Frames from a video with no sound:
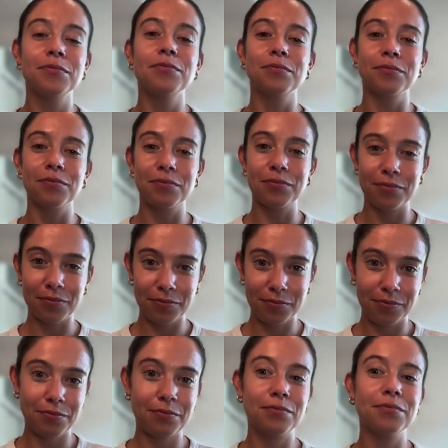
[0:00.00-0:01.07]

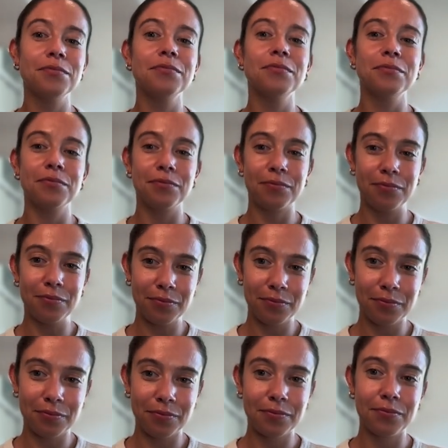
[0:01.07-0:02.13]

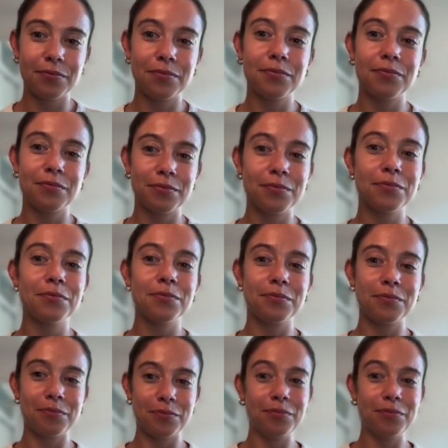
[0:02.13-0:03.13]
(silent)